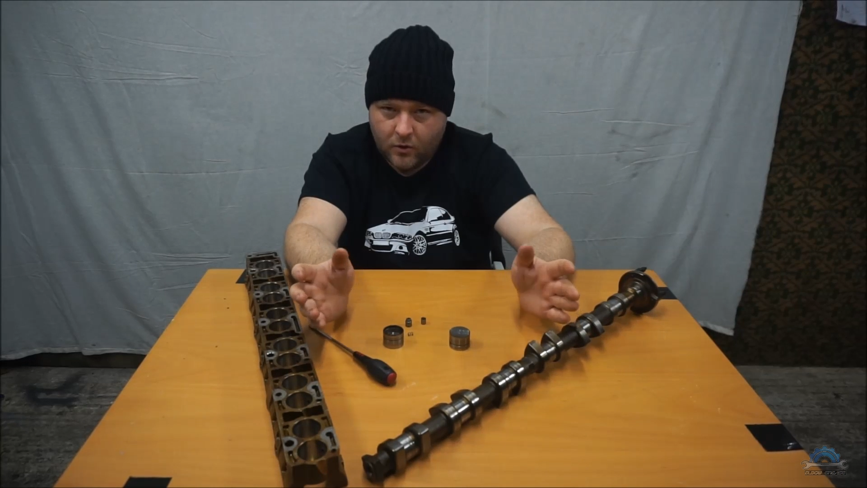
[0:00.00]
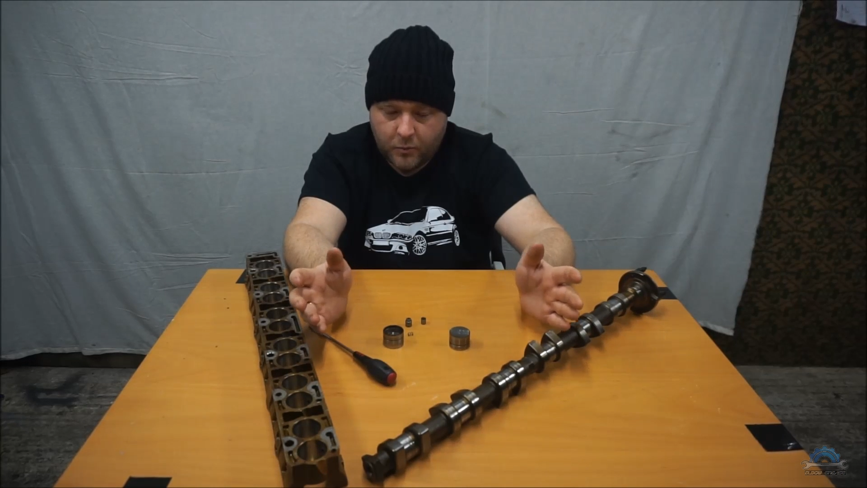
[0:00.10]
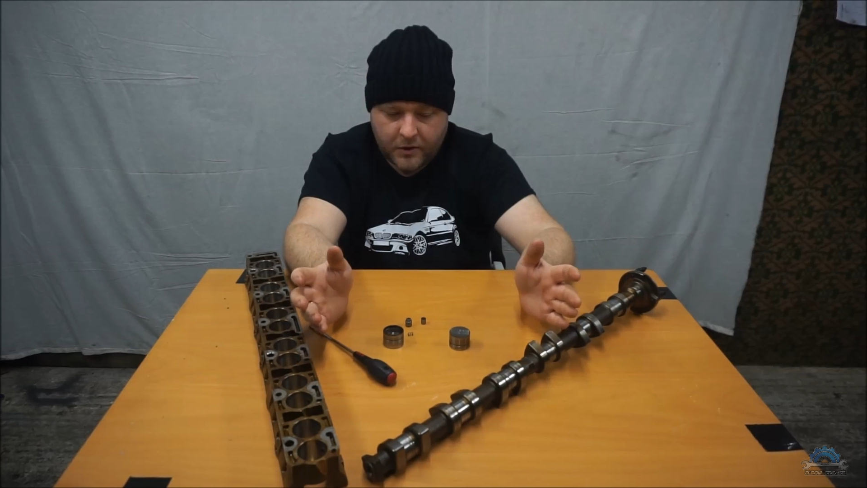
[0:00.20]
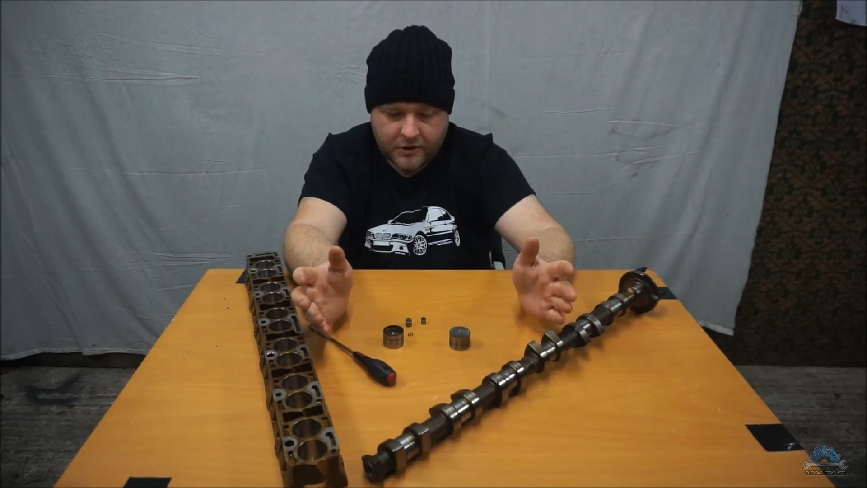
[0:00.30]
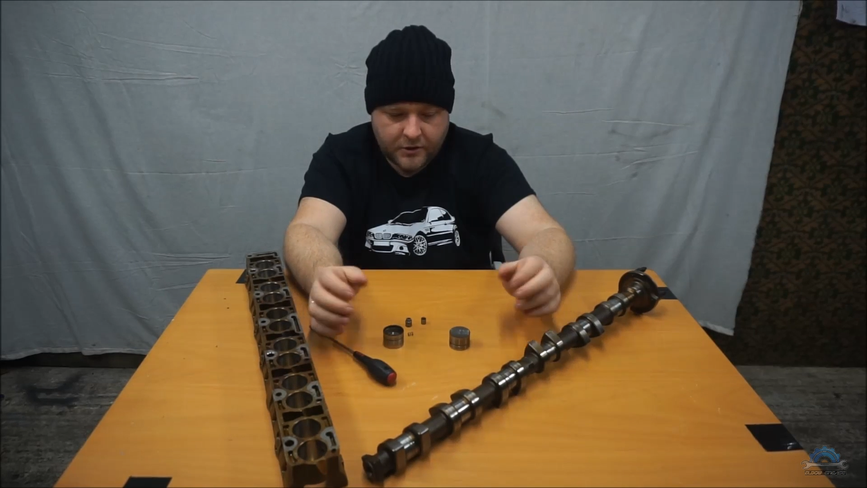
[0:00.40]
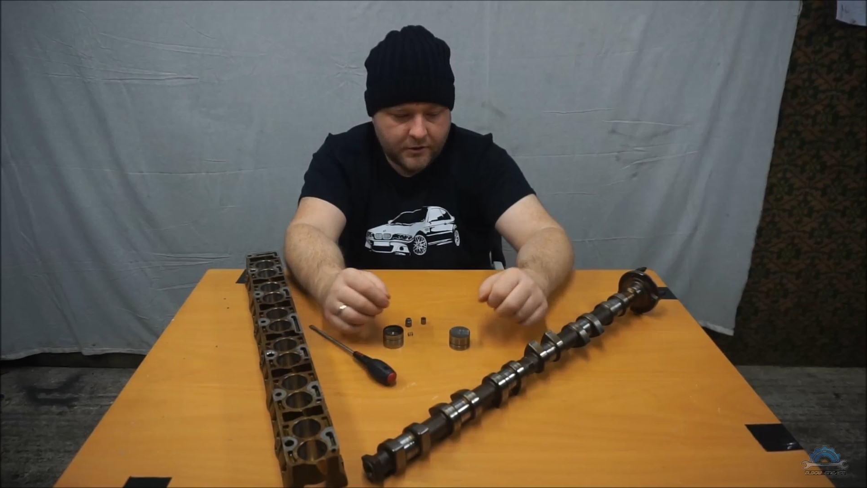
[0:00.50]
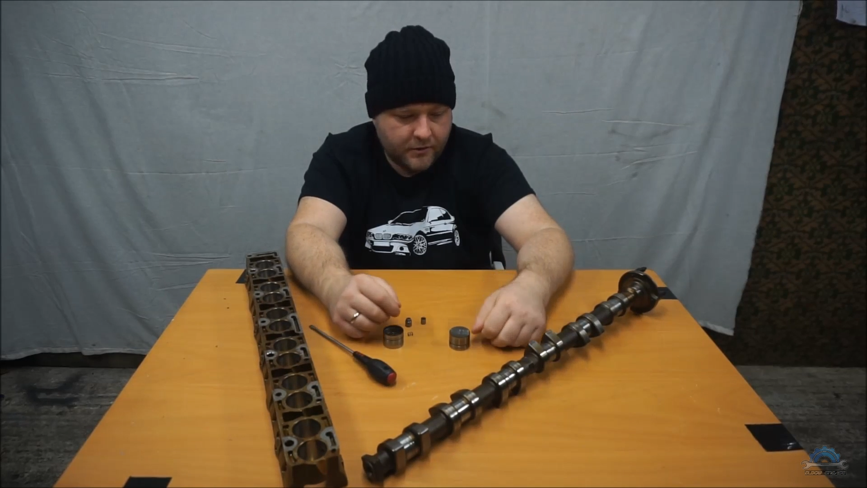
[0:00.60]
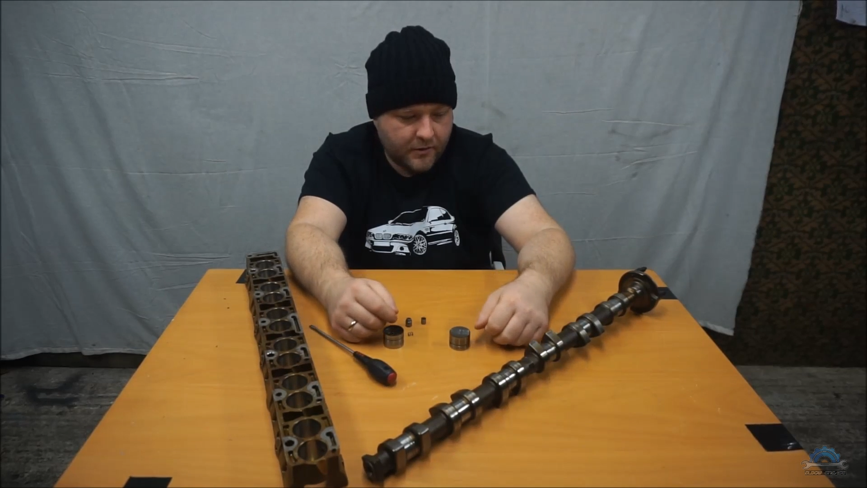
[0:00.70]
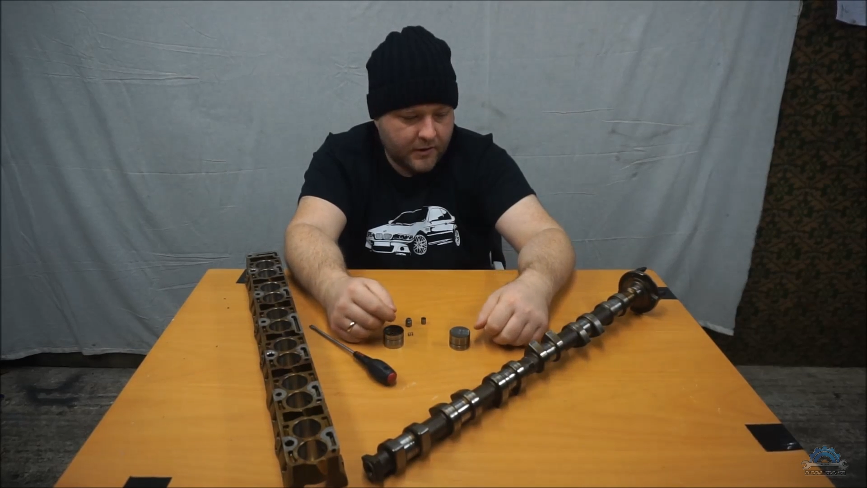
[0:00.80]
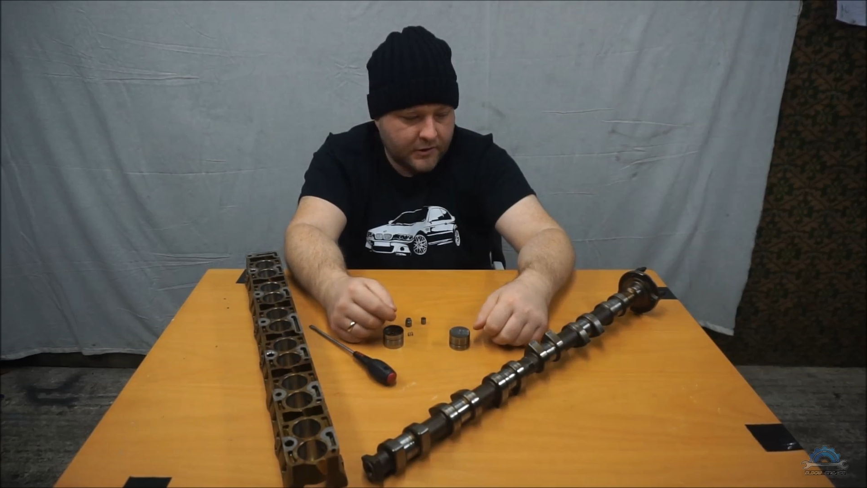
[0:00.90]
pressure in
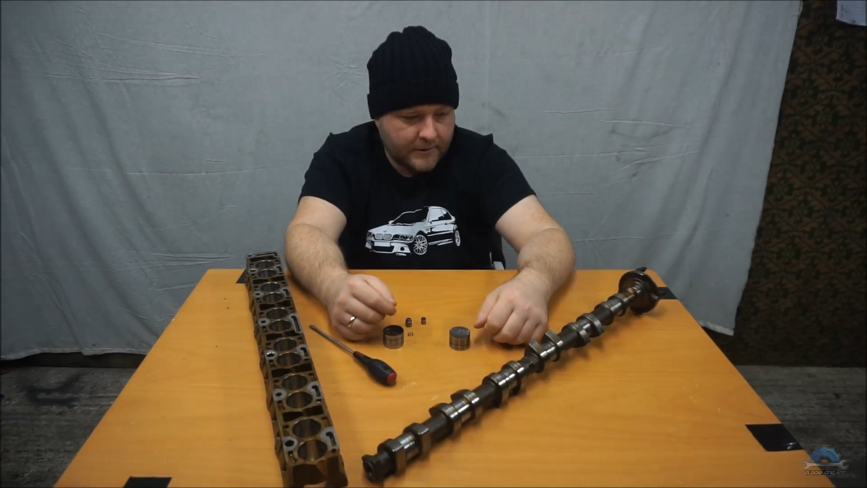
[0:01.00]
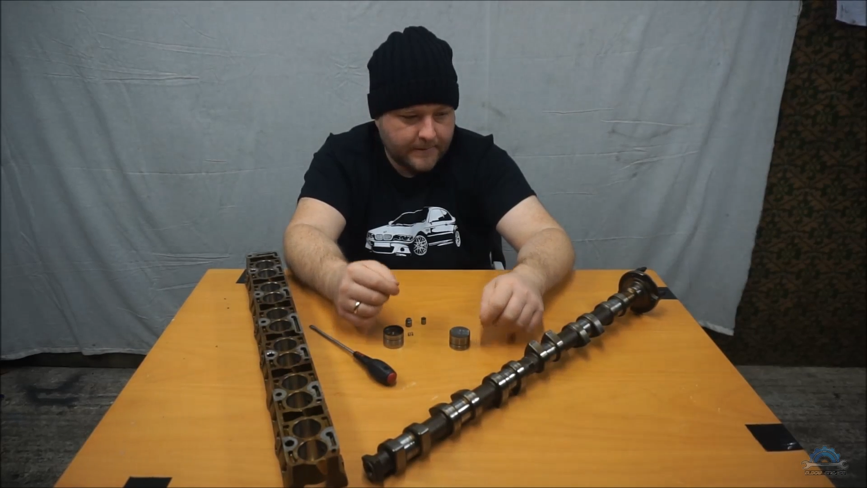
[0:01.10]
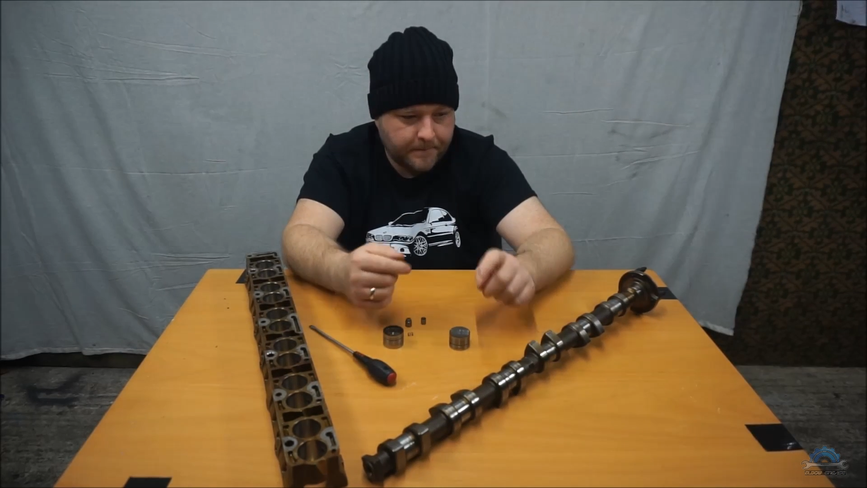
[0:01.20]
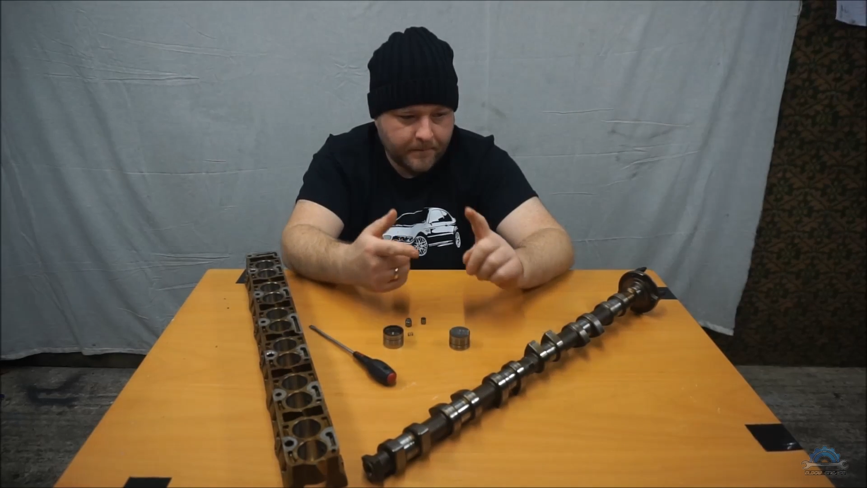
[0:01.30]
your engine.